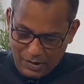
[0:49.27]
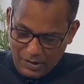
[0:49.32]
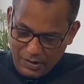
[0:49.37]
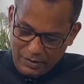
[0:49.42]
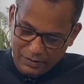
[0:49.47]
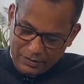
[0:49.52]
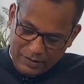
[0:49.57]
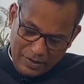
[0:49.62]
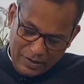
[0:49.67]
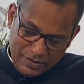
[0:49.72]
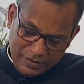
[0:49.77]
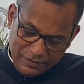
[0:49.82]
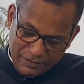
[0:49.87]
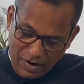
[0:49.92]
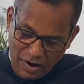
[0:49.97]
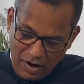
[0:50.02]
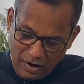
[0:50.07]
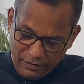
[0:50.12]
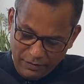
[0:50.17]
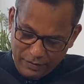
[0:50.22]
They
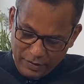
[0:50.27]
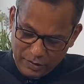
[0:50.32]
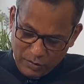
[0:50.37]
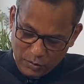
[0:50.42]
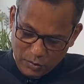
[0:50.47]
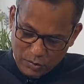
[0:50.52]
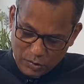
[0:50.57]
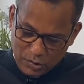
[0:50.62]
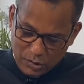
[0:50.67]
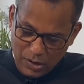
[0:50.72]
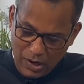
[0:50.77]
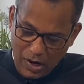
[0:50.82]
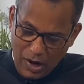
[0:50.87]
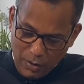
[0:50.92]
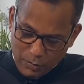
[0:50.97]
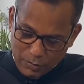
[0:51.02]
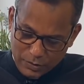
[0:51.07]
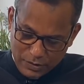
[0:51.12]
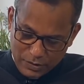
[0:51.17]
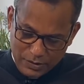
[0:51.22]
devour widows'
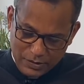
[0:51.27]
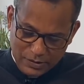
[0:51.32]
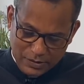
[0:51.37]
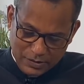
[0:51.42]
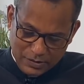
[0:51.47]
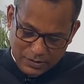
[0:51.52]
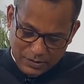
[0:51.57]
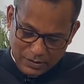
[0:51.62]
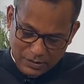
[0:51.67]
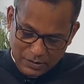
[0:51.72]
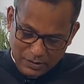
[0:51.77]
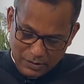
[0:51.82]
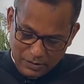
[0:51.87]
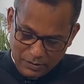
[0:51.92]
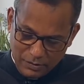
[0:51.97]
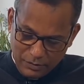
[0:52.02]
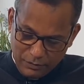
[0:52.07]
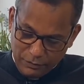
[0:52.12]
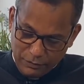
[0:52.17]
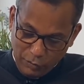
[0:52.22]
houses
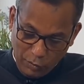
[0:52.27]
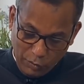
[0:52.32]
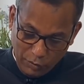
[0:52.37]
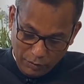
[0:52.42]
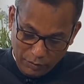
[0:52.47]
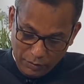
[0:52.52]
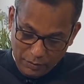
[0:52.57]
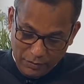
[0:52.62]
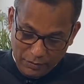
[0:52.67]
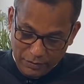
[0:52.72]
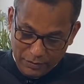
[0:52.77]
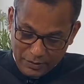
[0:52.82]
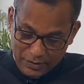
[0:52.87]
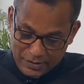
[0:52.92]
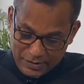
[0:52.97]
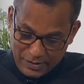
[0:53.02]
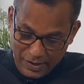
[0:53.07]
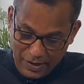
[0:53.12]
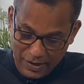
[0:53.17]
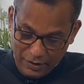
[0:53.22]
for the
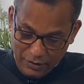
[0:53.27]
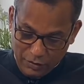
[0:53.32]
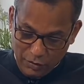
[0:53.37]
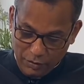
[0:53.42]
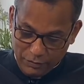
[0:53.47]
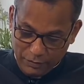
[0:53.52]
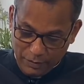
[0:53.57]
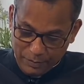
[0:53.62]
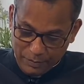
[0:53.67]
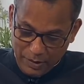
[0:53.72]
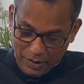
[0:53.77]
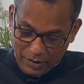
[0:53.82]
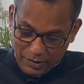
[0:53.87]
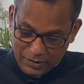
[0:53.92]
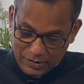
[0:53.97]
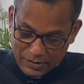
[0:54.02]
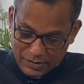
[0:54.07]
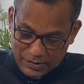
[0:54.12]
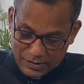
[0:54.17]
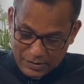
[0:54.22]
sake of
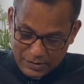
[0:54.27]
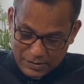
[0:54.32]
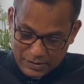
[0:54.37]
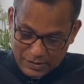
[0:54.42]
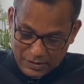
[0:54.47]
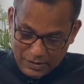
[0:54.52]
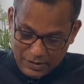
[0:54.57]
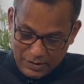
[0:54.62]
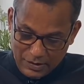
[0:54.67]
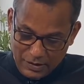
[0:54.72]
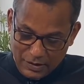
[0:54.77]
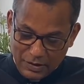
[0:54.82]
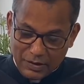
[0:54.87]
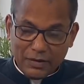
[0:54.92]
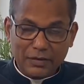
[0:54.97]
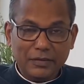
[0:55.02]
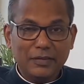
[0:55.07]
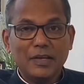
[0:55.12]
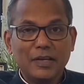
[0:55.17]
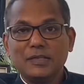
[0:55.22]
appearances.
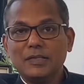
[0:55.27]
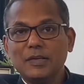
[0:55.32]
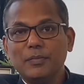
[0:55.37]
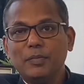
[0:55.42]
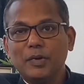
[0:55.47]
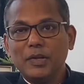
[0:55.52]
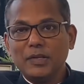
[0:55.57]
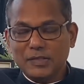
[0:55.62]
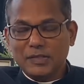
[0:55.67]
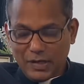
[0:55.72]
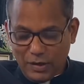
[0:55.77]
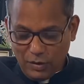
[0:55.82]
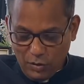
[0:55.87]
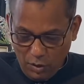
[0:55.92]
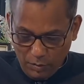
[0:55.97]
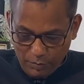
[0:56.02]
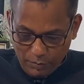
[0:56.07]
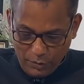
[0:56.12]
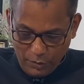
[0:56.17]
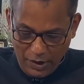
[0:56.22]
They simply say
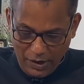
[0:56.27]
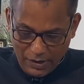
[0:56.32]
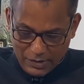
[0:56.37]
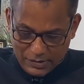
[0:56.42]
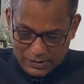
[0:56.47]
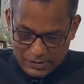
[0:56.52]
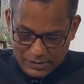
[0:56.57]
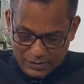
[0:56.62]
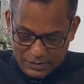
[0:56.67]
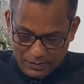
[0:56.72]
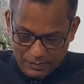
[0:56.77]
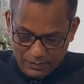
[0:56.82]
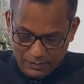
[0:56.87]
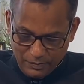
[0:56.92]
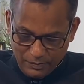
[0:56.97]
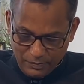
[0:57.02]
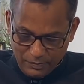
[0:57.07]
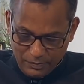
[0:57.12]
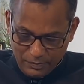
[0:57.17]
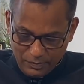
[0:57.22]
long prayers.
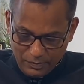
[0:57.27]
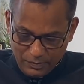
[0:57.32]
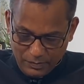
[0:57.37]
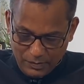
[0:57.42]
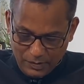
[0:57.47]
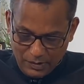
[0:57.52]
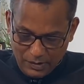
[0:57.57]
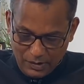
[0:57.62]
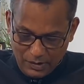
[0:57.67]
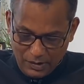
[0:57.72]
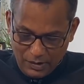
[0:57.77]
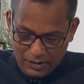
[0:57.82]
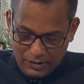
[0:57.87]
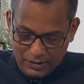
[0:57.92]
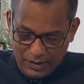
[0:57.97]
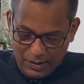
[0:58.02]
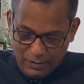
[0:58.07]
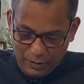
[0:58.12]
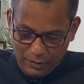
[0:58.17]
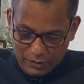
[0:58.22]

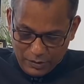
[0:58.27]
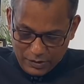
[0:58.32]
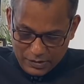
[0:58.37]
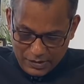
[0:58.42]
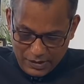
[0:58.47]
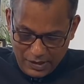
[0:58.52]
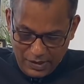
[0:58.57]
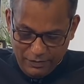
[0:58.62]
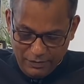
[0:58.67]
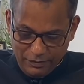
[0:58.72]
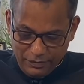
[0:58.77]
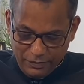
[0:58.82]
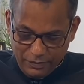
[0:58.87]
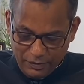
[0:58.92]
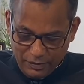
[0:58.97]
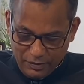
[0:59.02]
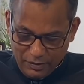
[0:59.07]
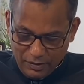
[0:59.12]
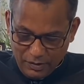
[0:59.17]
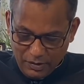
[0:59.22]
They will receive
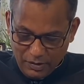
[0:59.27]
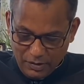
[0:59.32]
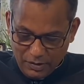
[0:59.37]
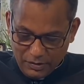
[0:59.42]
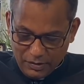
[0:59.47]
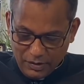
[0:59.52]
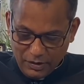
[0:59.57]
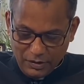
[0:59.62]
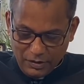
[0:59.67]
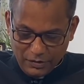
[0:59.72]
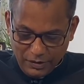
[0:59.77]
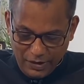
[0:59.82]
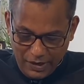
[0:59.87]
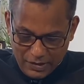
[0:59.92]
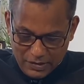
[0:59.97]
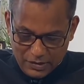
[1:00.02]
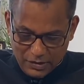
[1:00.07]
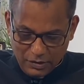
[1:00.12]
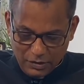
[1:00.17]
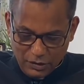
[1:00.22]
the
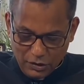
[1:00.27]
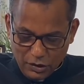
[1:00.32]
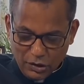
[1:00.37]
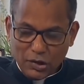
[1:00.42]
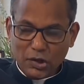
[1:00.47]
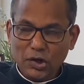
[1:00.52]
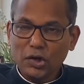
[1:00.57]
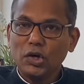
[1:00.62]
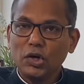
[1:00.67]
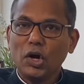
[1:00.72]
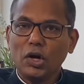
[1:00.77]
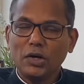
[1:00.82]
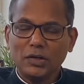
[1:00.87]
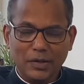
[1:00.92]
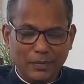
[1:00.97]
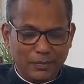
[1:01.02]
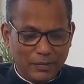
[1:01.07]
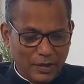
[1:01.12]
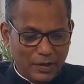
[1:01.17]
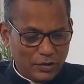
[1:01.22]
greater
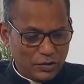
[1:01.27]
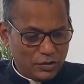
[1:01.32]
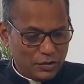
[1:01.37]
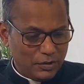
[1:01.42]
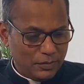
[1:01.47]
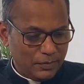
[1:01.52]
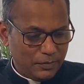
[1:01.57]
condemnation."